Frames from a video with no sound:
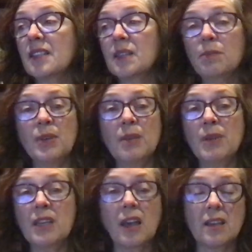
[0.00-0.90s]
can be
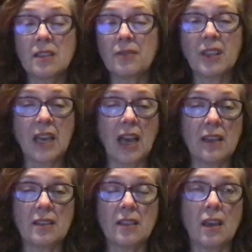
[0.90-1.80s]
because of
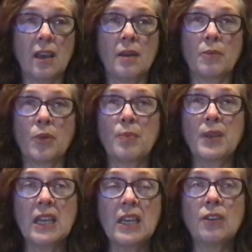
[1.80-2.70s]
that um,
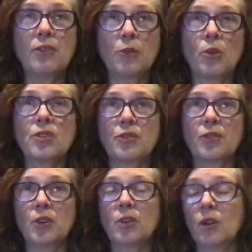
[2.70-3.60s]
repeated
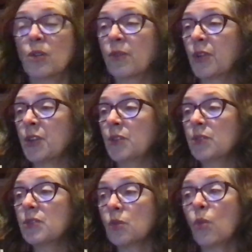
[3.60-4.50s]
forceful
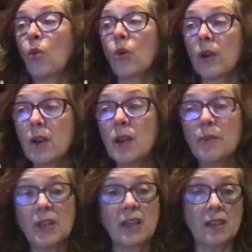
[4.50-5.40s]
overuse or
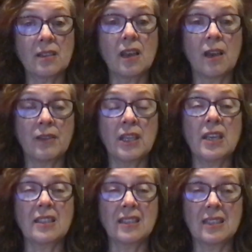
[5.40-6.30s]
because of the
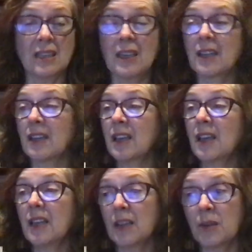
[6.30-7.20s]
acidic
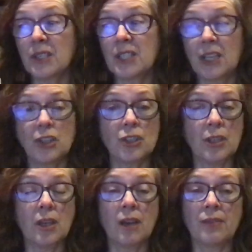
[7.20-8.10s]

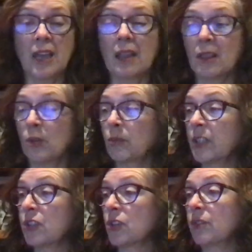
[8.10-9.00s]
irritation of that
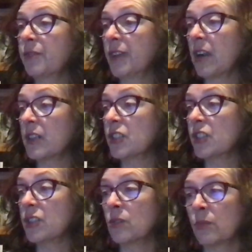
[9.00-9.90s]
laryngeal
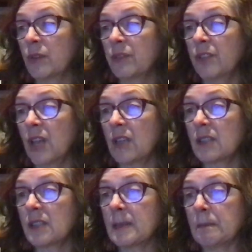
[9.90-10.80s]
pharyngeal
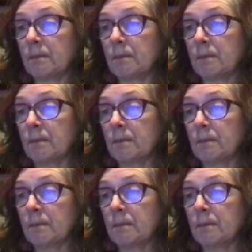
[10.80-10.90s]
reflux.